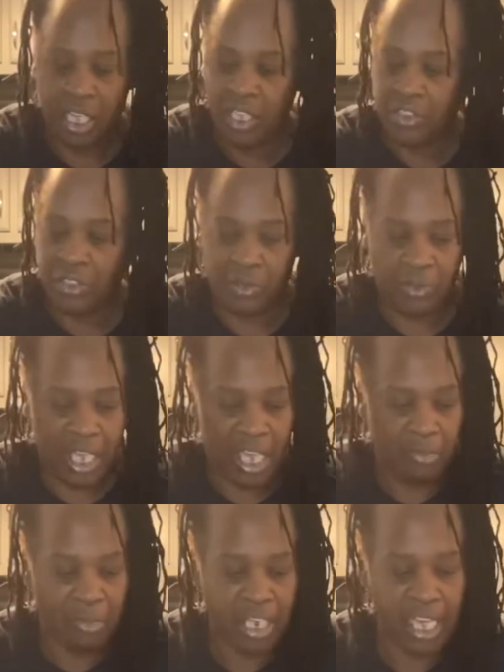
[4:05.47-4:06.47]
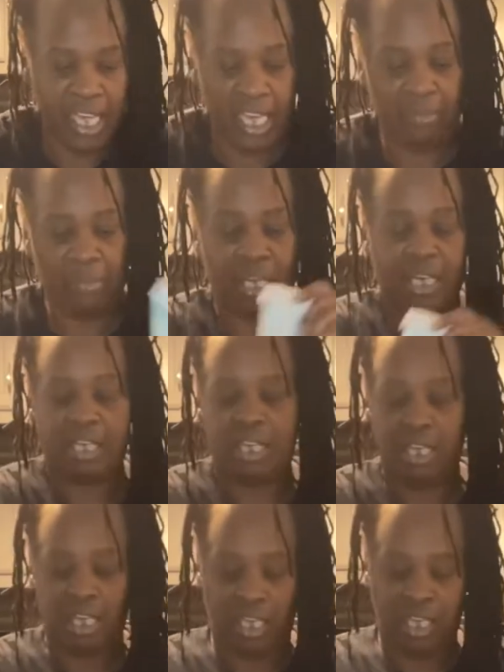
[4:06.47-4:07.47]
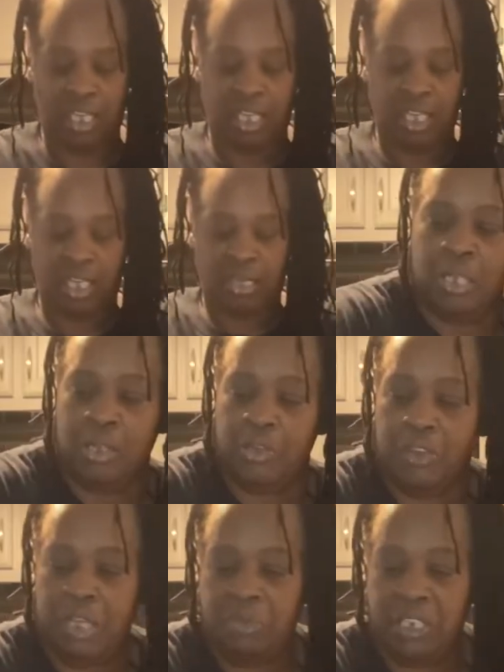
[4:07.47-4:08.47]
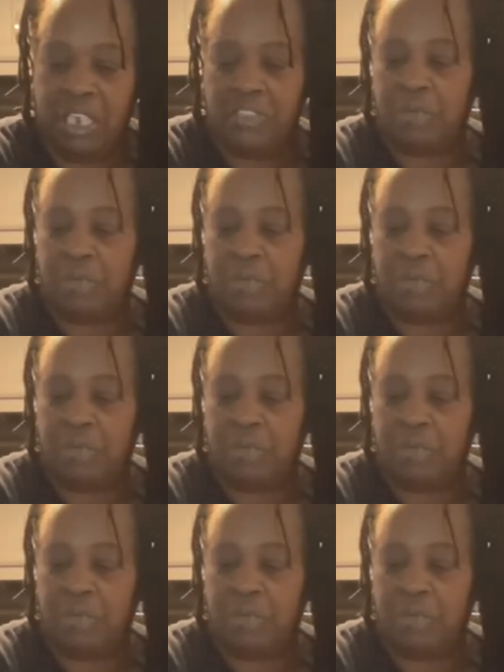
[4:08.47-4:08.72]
So now I'm going to add my cream cheese.